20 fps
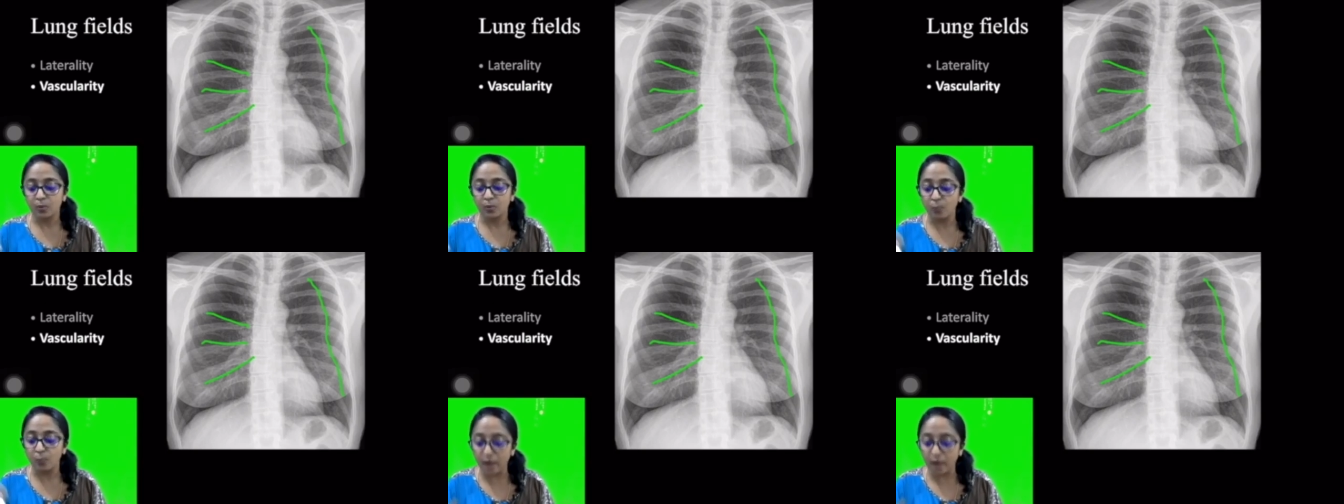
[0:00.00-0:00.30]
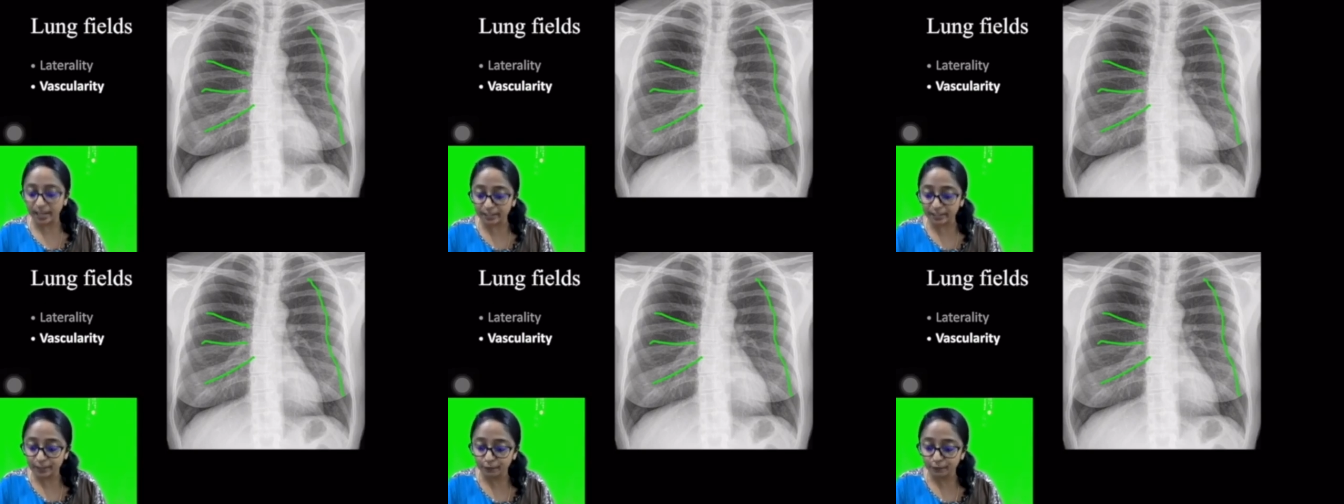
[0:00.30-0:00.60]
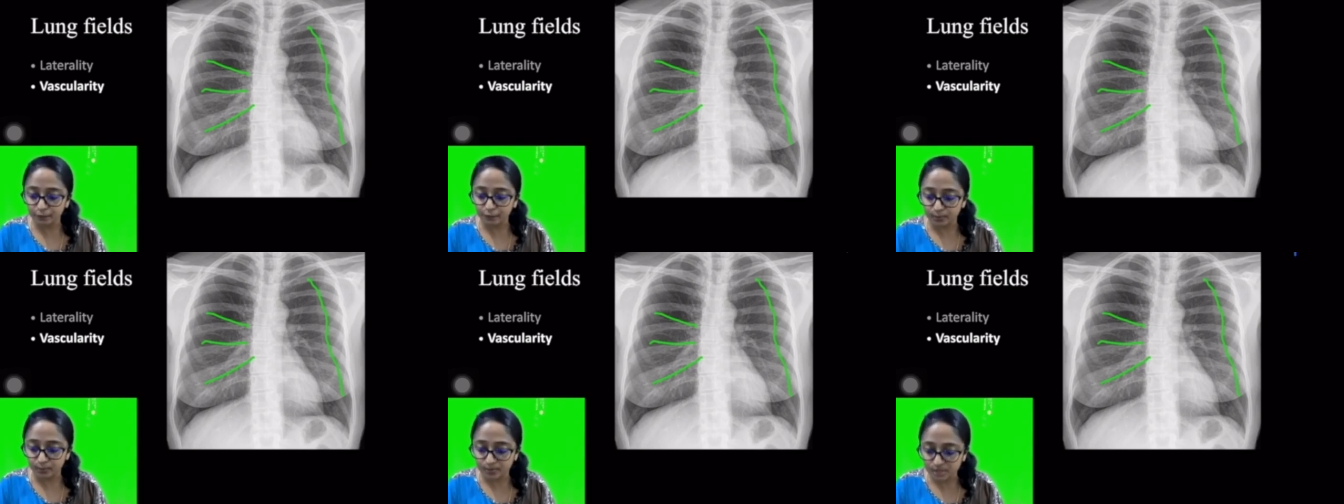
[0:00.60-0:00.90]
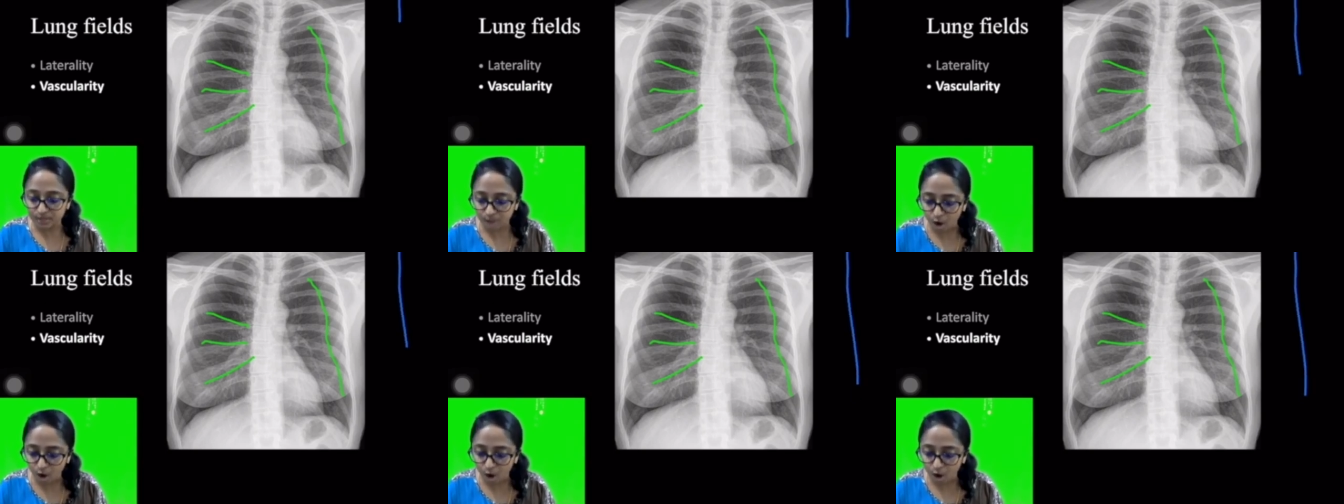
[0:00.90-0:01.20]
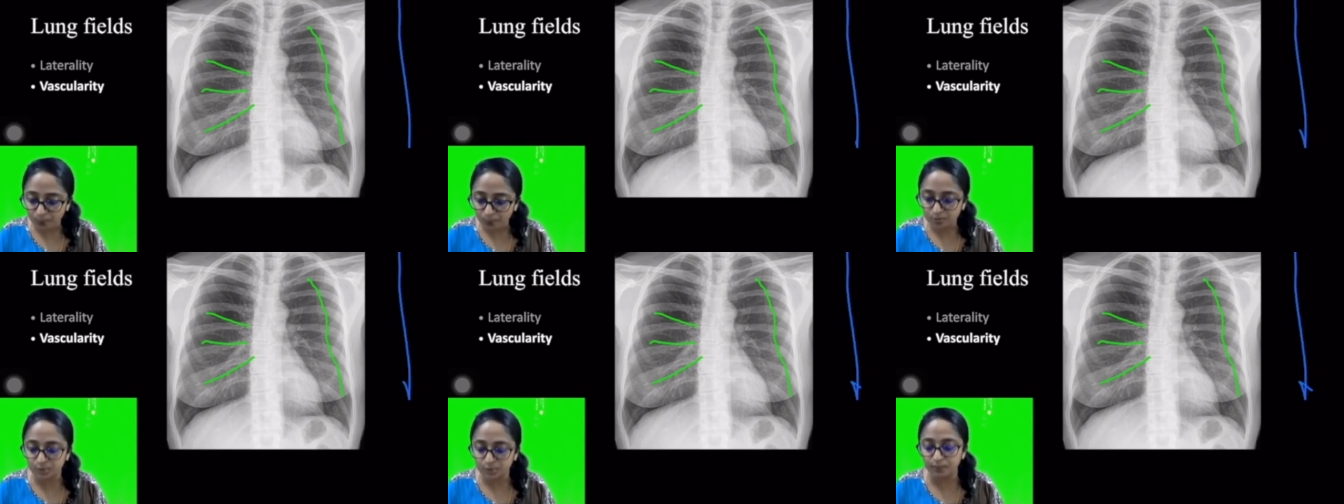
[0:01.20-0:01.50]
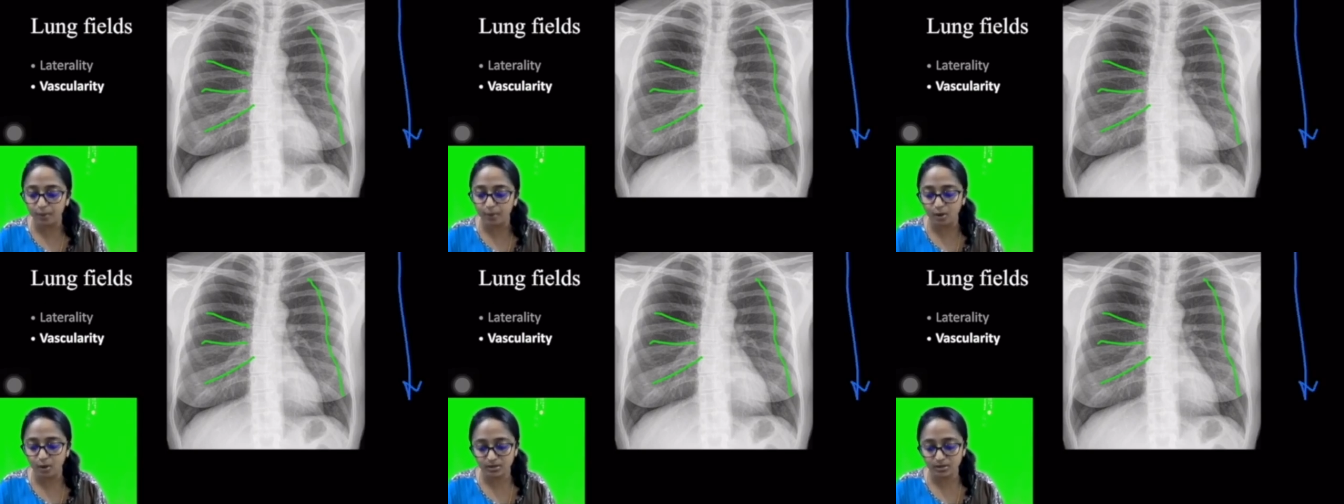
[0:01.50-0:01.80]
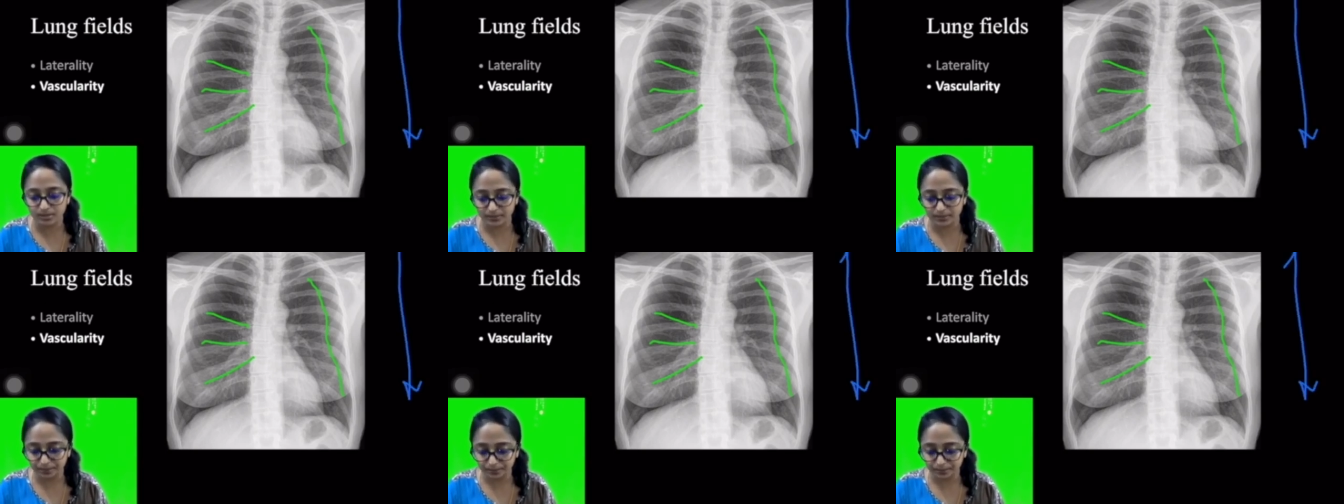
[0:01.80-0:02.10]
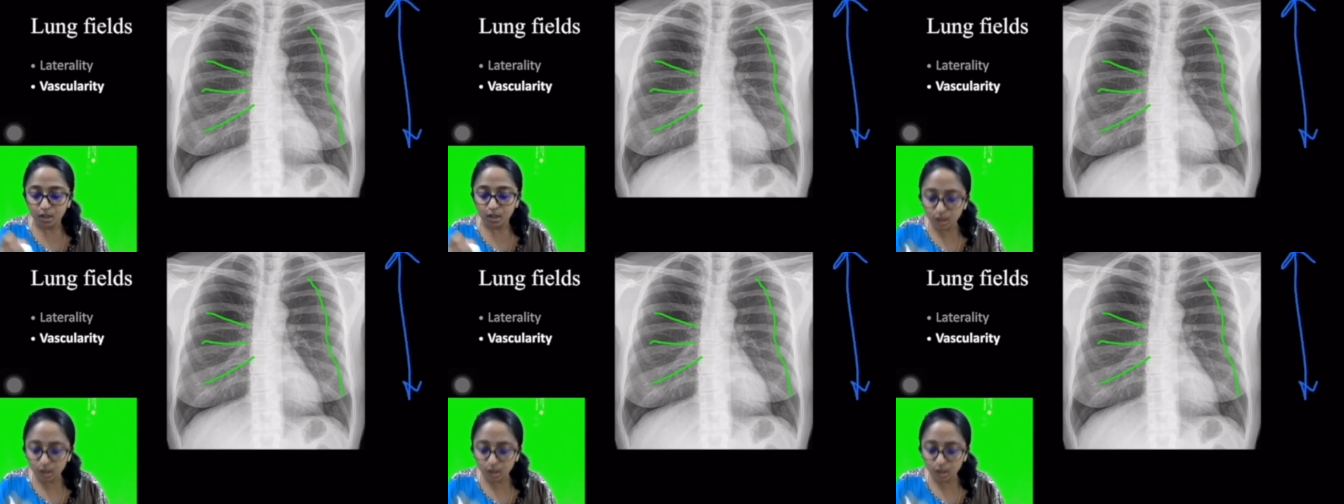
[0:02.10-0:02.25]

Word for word: vary from top to bottom.